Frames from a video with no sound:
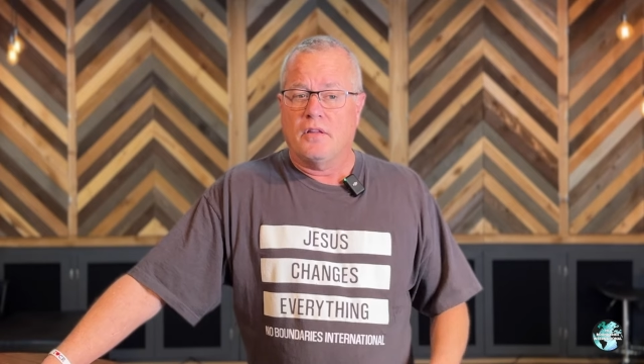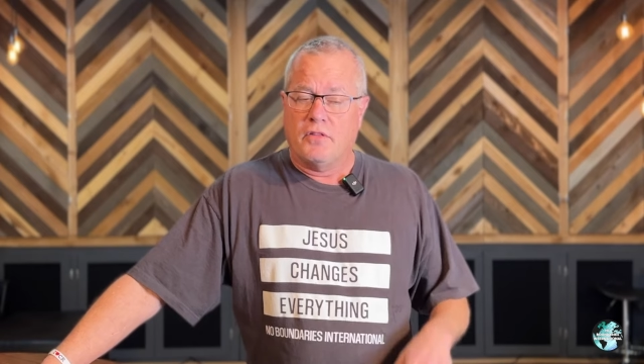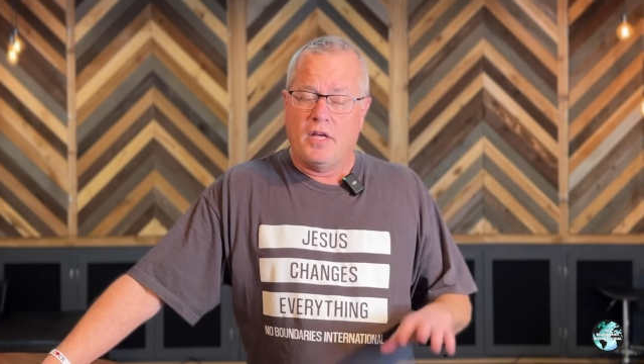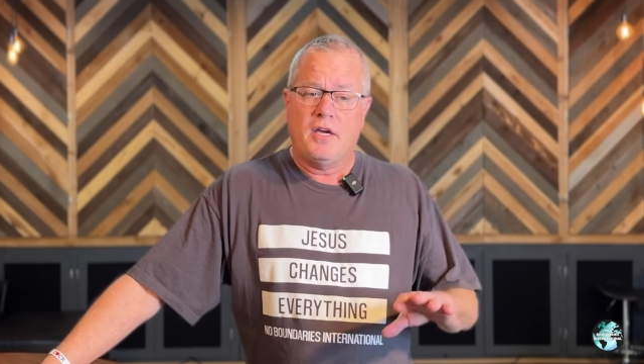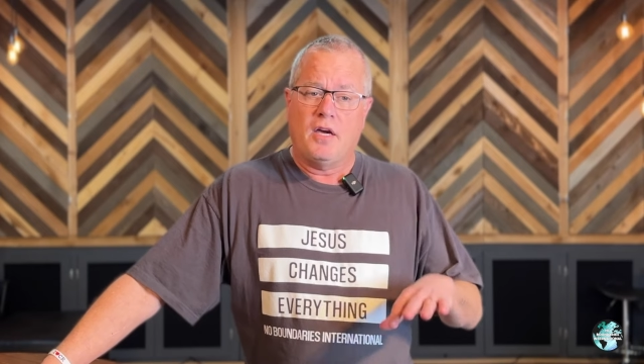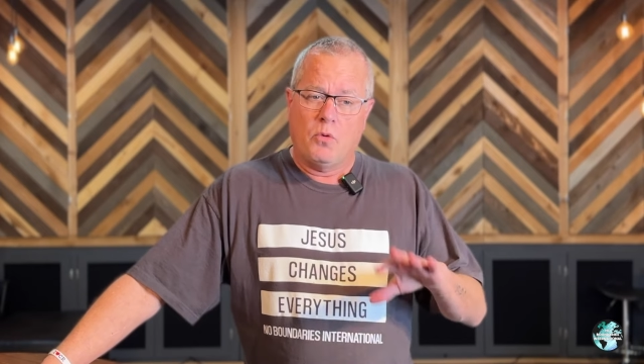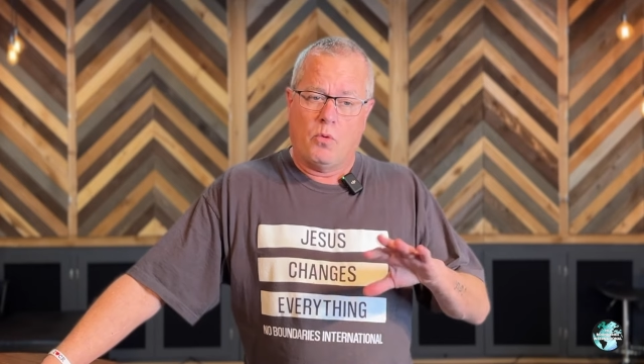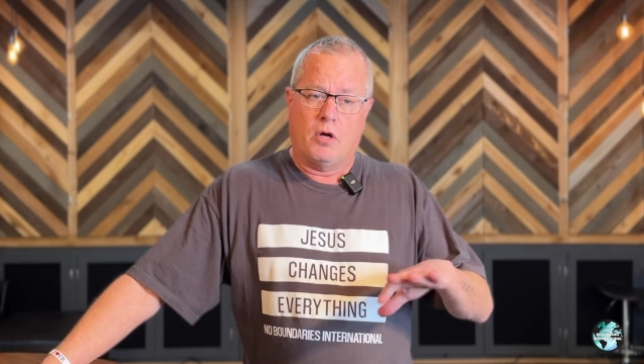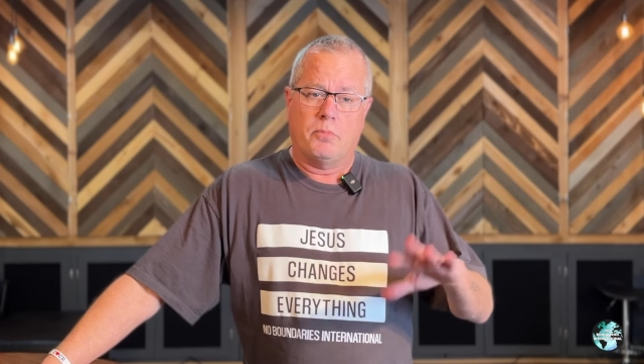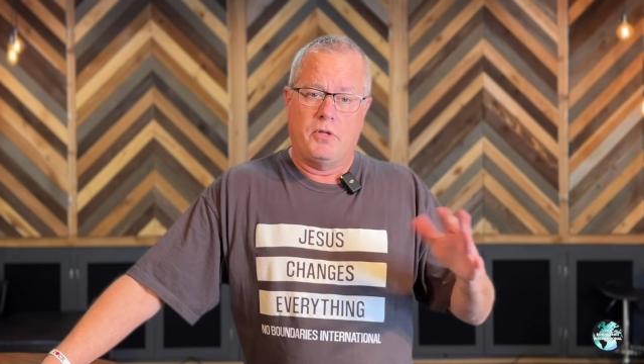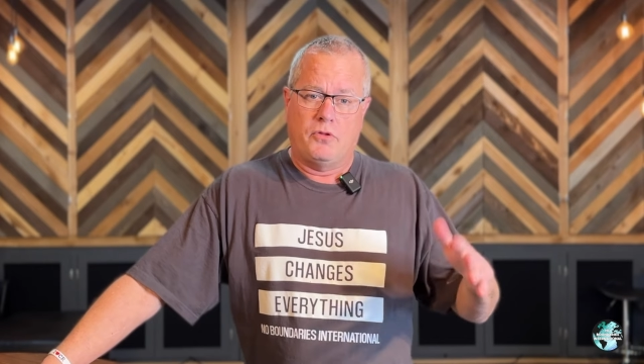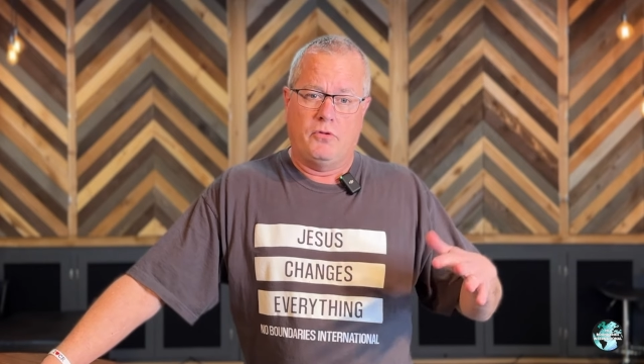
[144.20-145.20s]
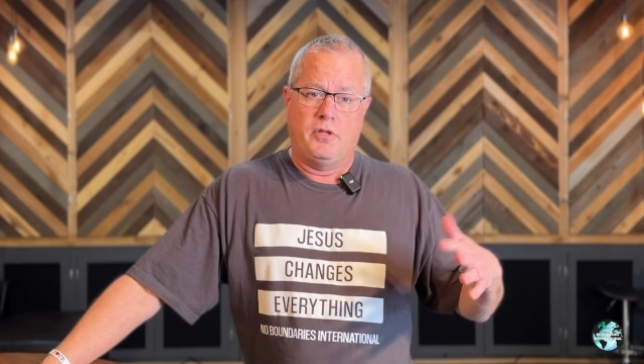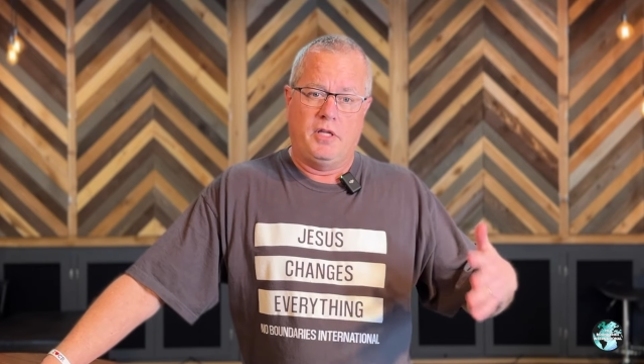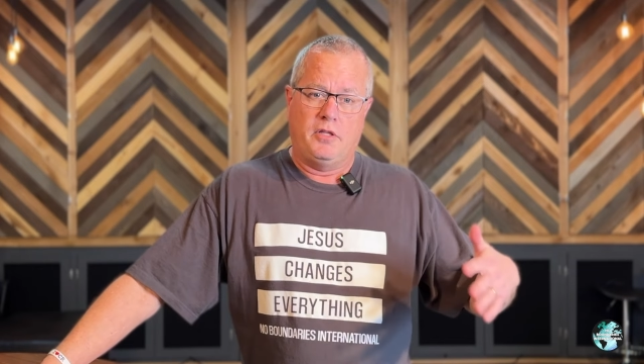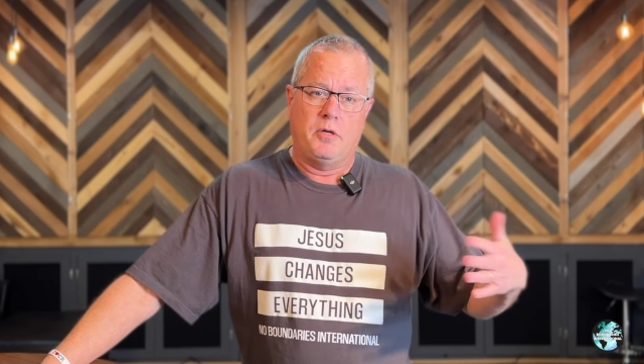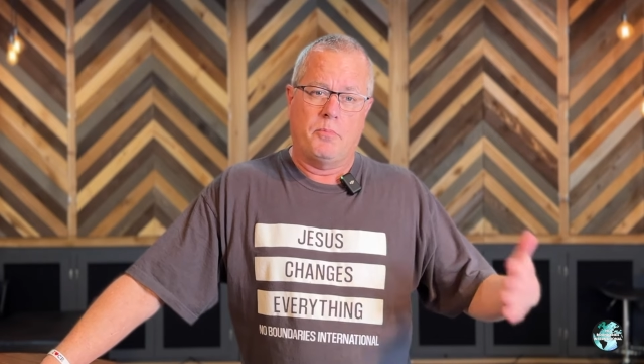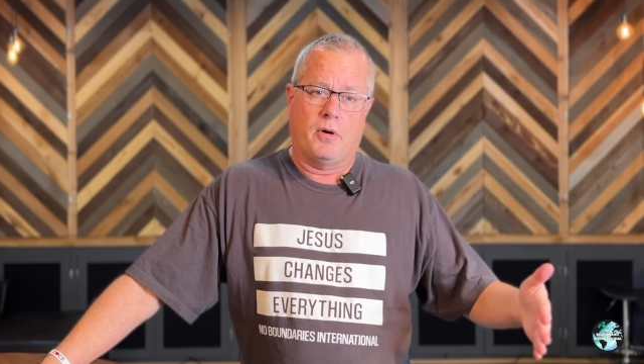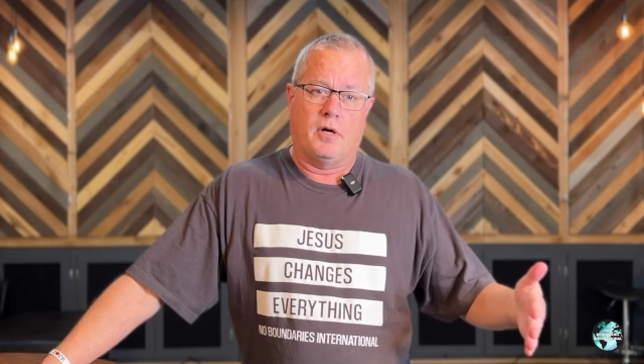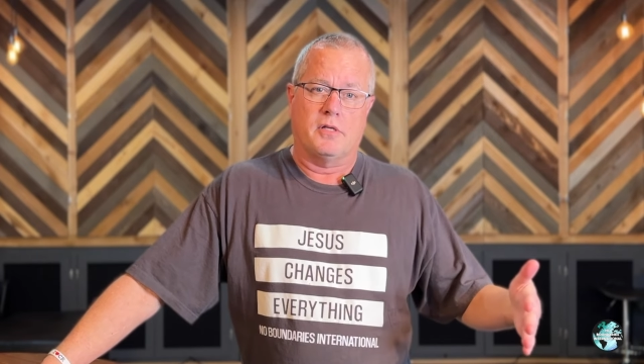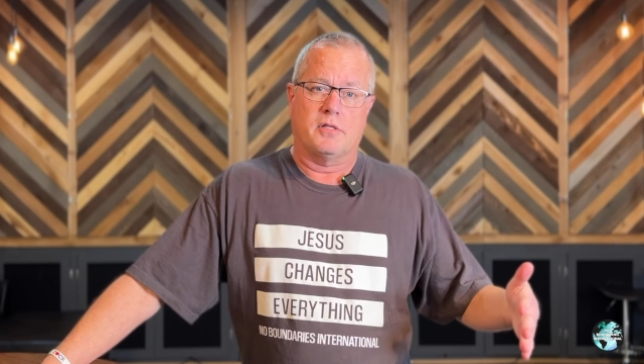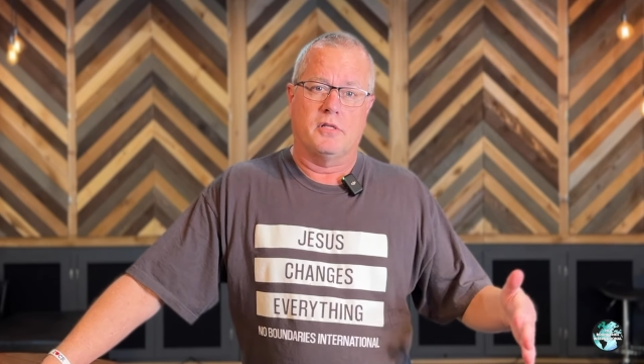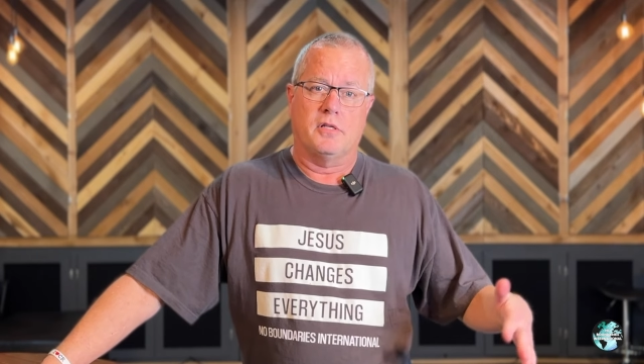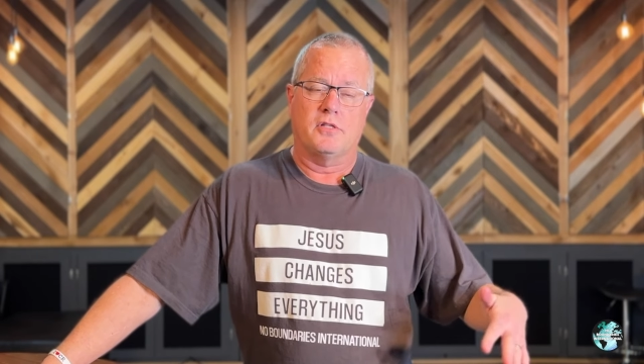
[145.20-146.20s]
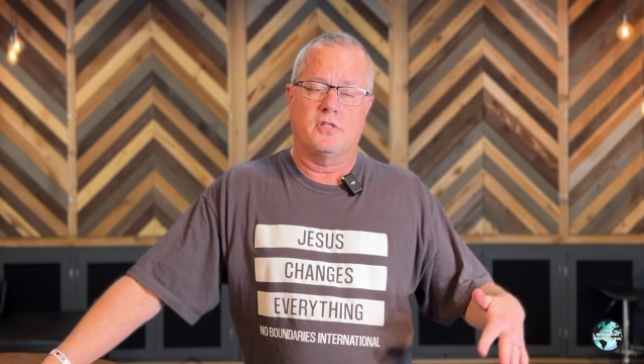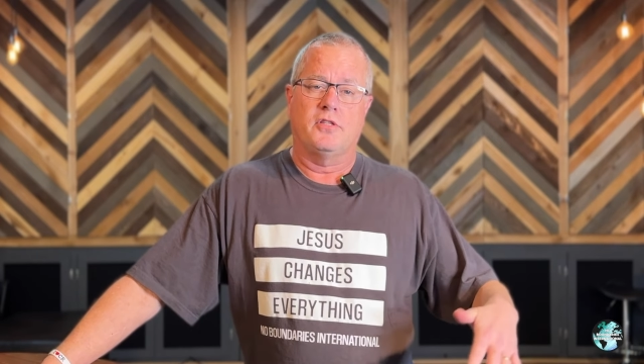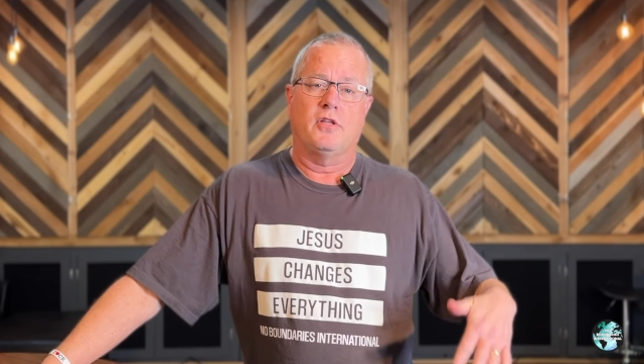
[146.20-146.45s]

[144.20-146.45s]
They kind of walked me through the healing process,